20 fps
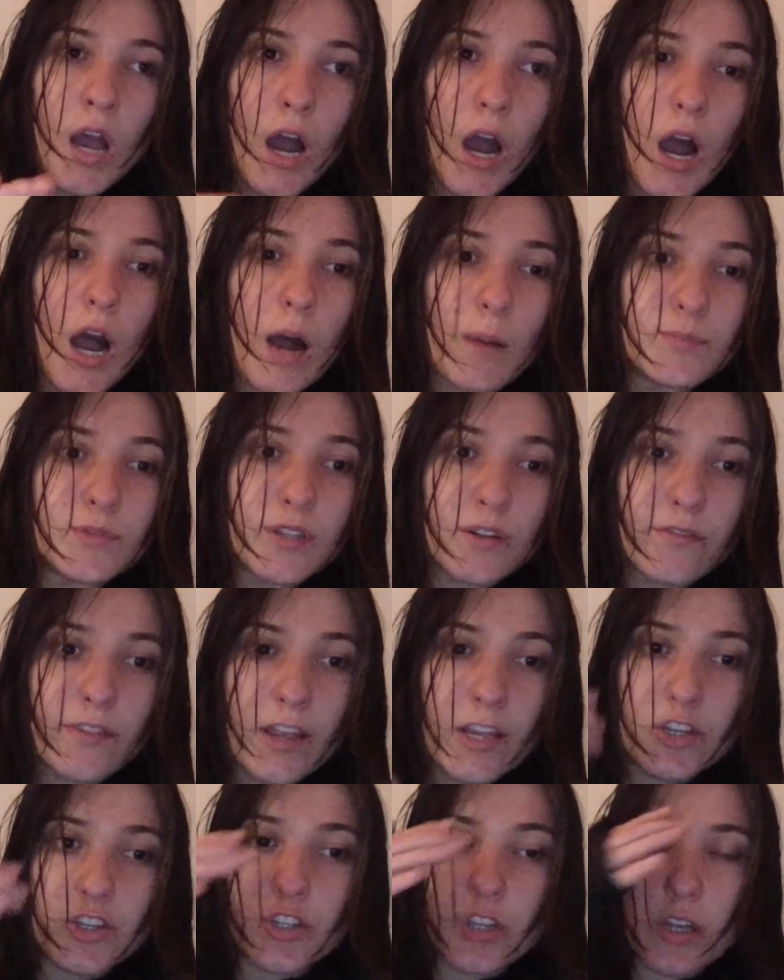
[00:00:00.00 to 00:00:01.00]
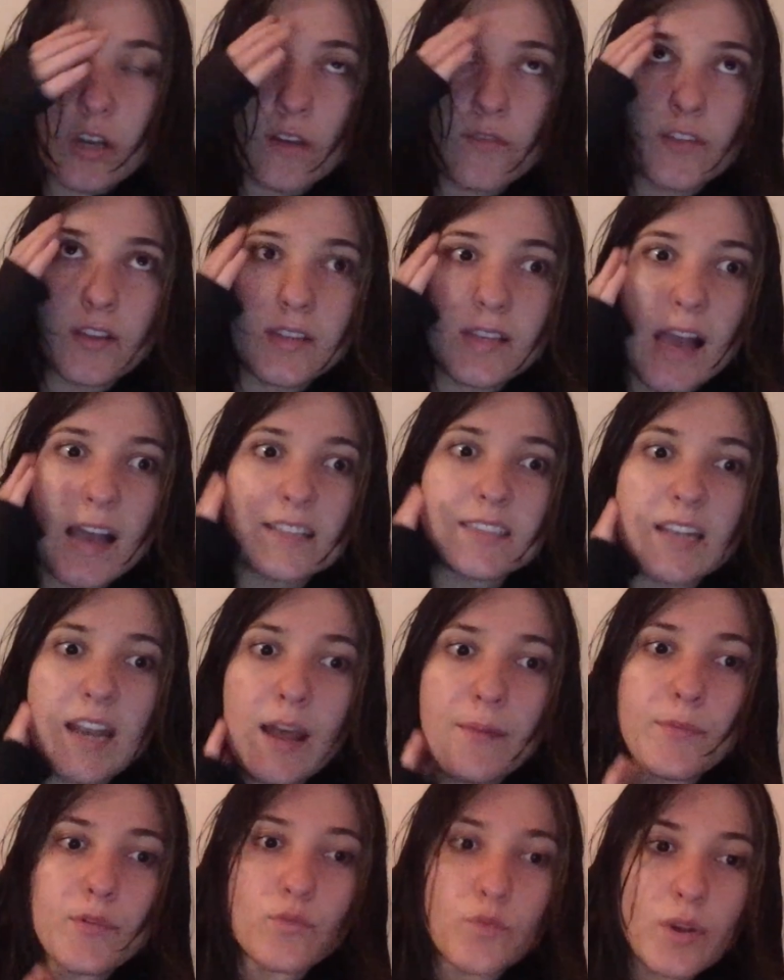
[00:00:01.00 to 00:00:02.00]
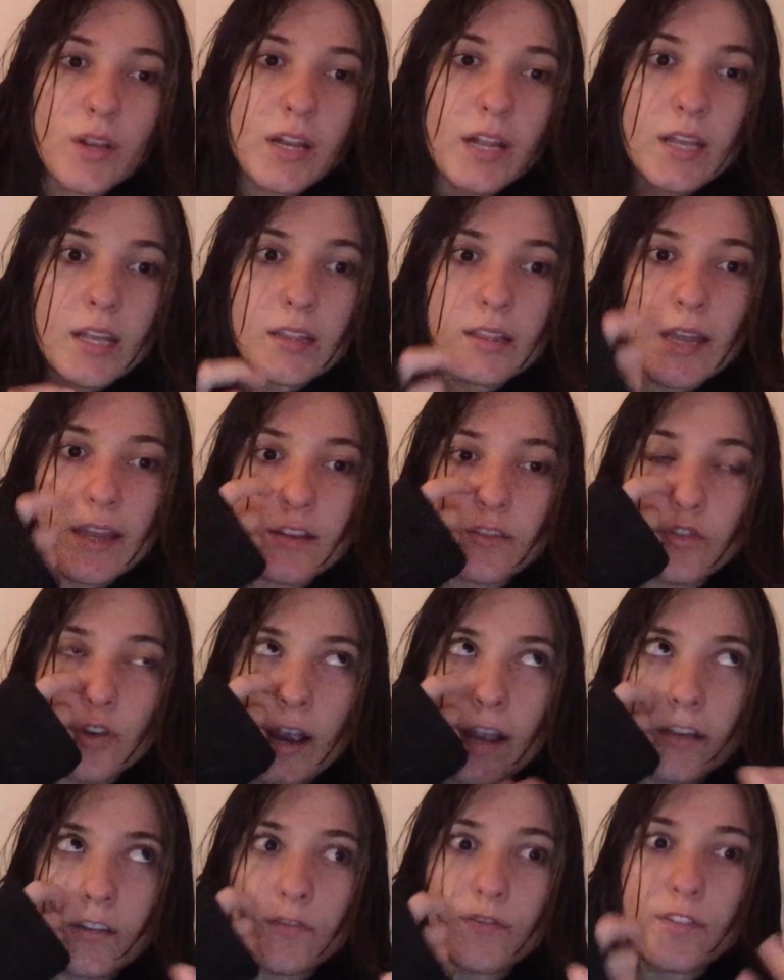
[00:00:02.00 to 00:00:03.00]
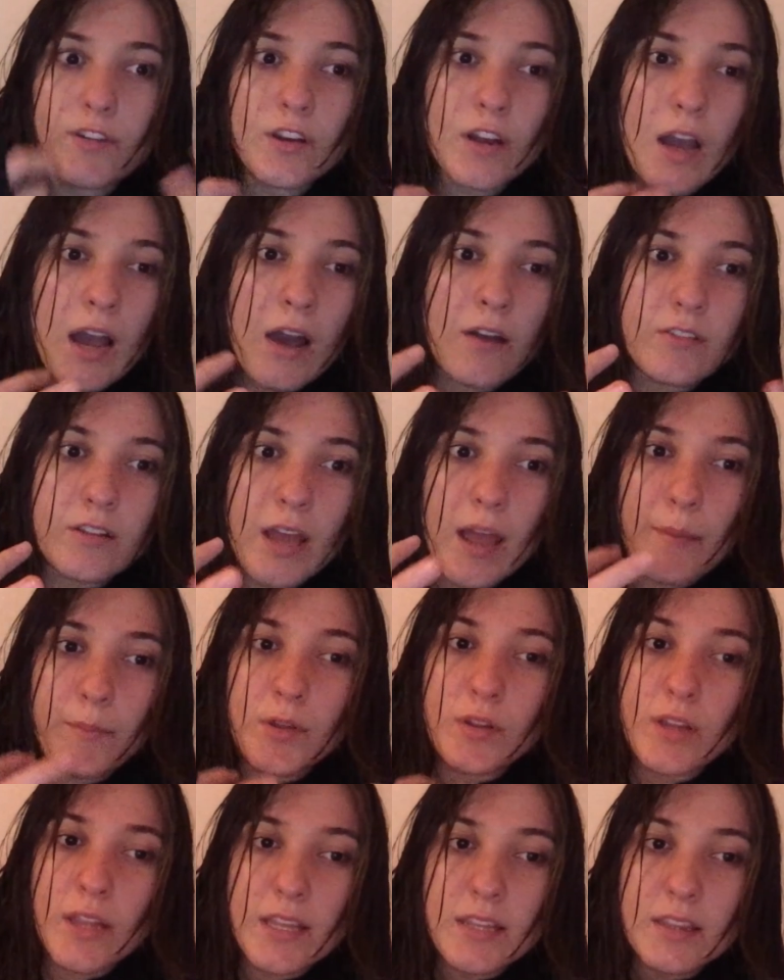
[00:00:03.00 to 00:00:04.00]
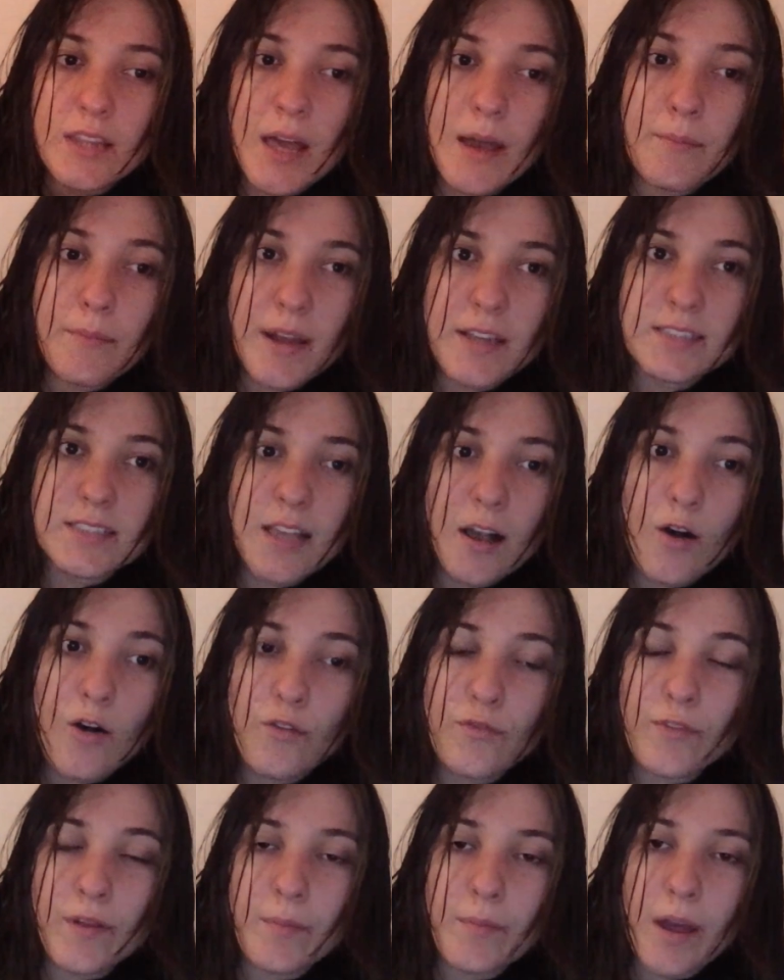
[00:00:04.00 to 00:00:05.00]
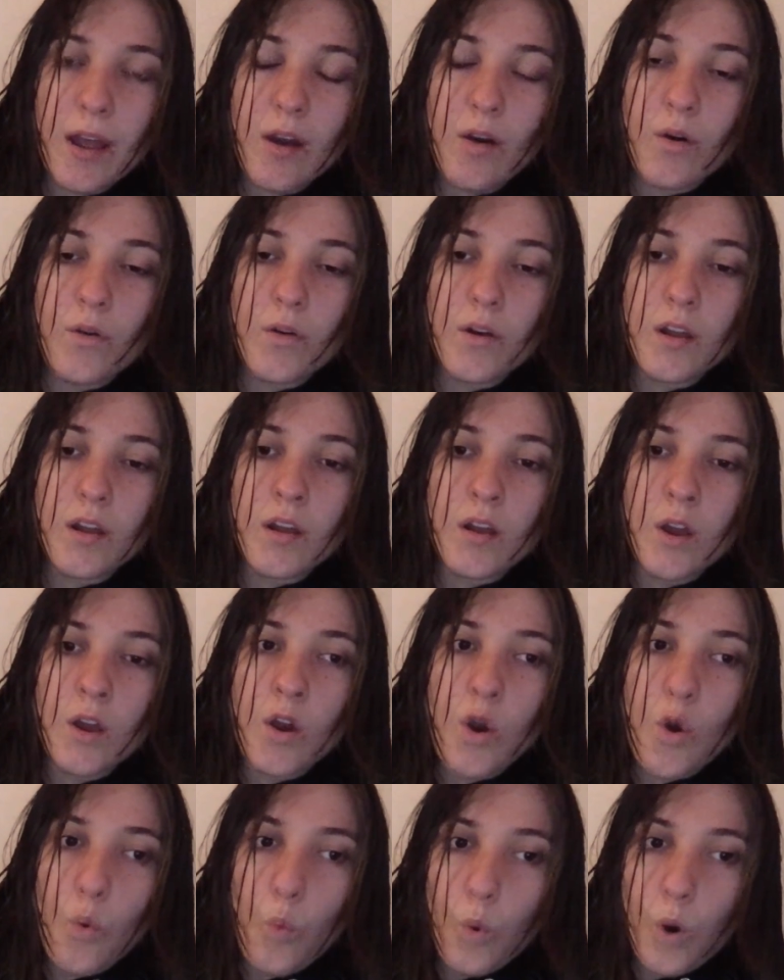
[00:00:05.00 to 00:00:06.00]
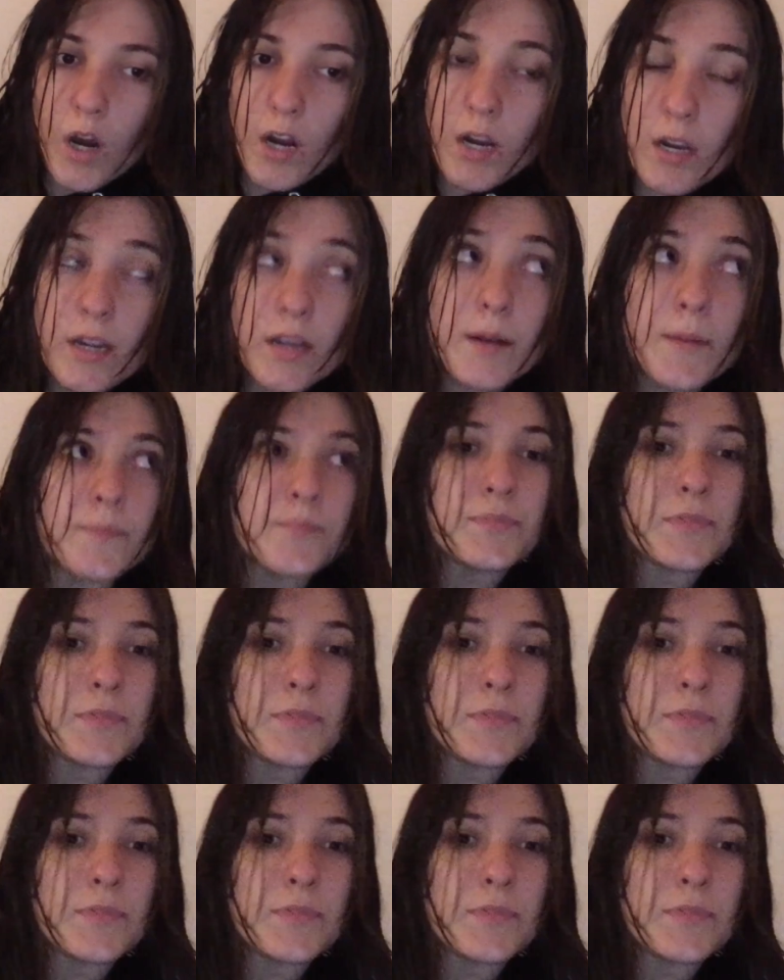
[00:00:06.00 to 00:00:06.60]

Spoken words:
observation of the texts that I've been reading and, trying to figure out how to emulate them myself in my own work.